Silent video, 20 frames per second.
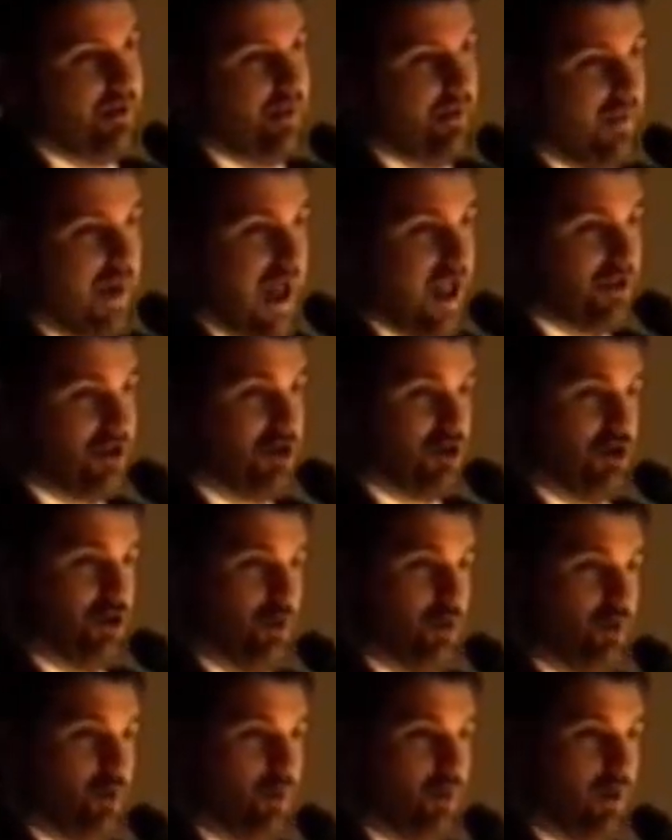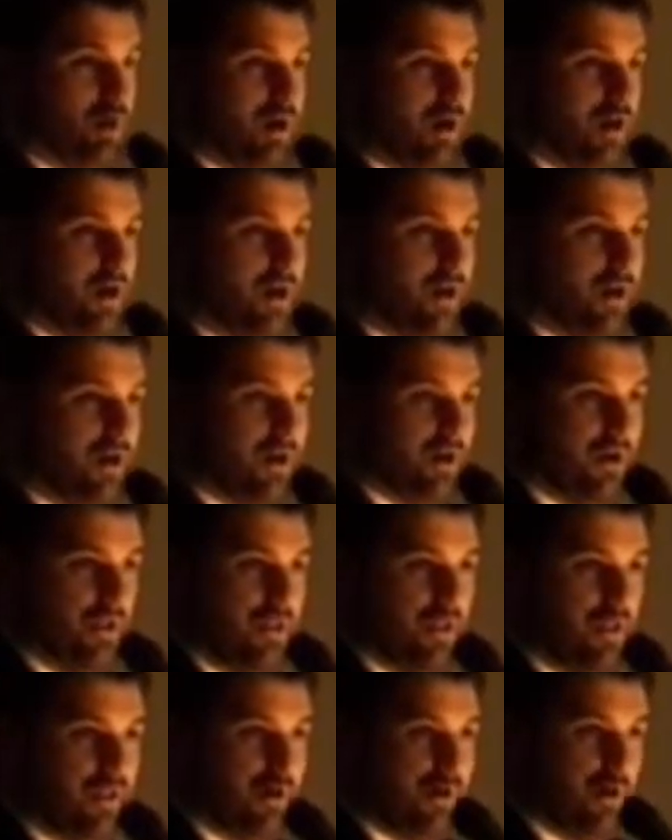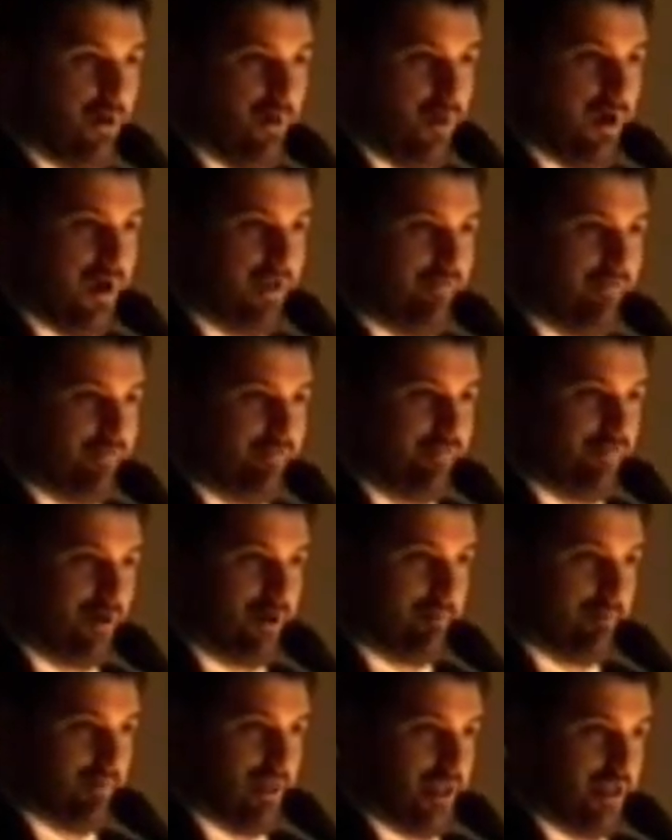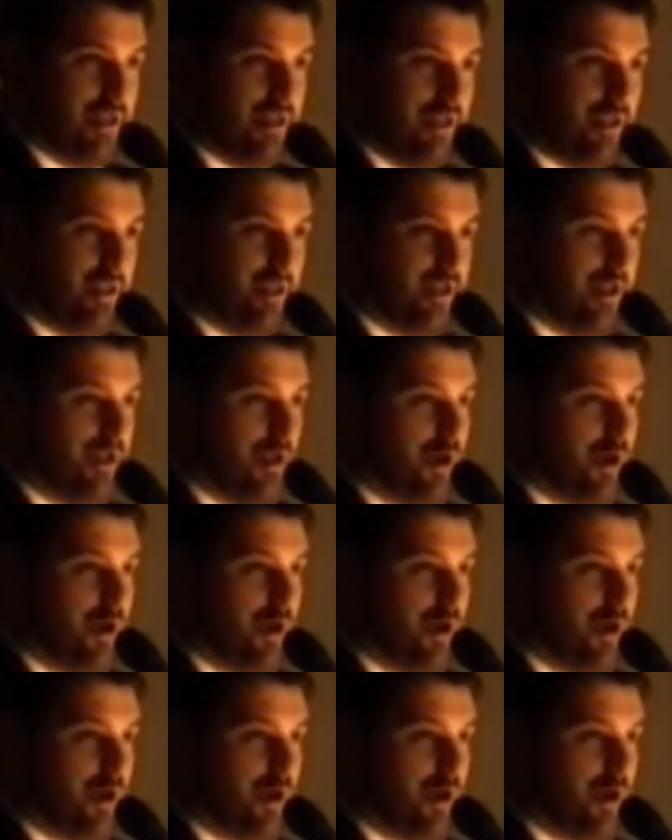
that you were the one for me